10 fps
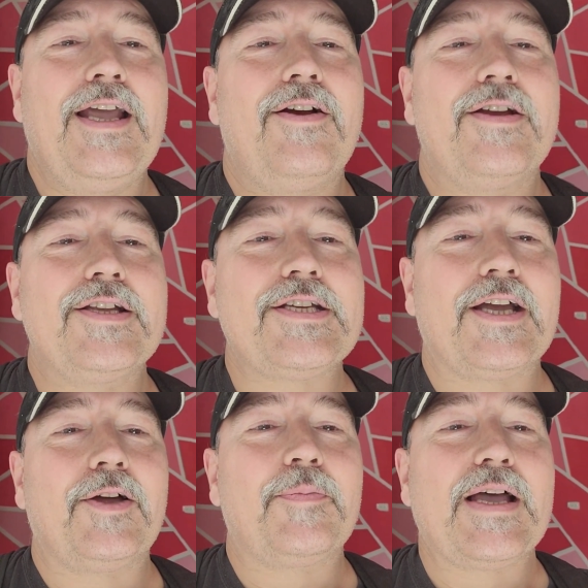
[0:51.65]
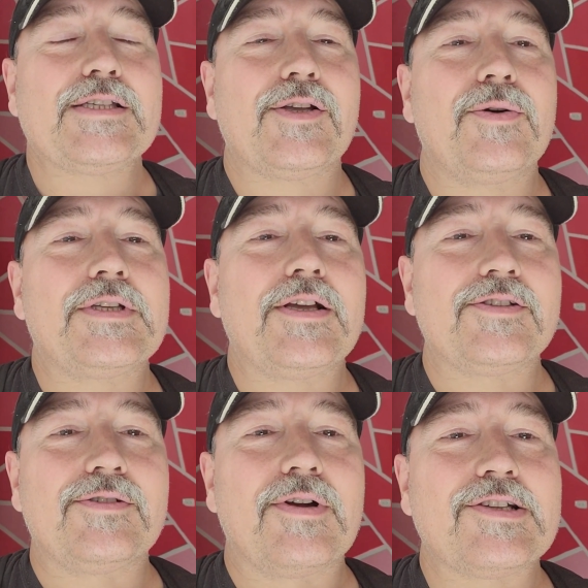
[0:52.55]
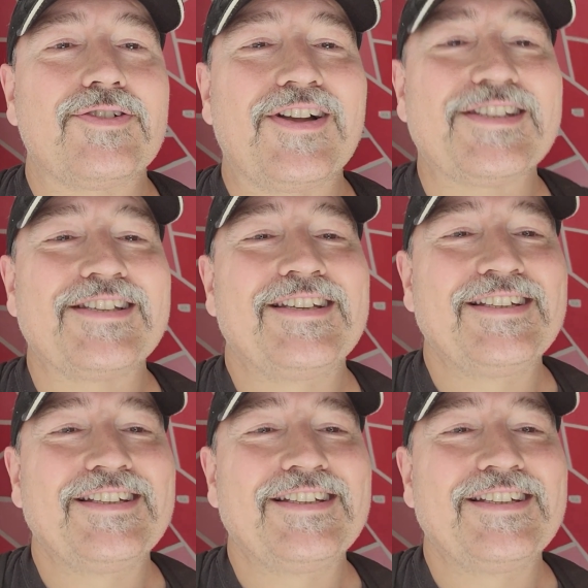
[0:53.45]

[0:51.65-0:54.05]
area and check out past the hotels and restaurants.